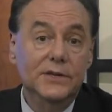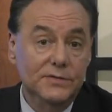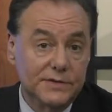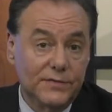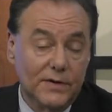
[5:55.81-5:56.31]

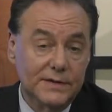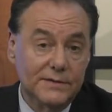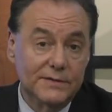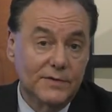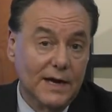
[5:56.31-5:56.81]
used
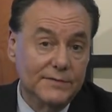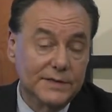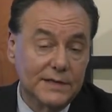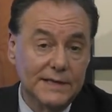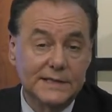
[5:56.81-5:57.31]
fraudulent
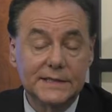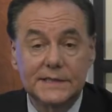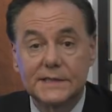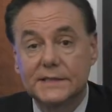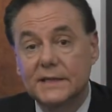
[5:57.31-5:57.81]
driver's
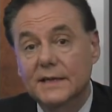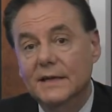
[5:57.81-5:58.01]
licenses.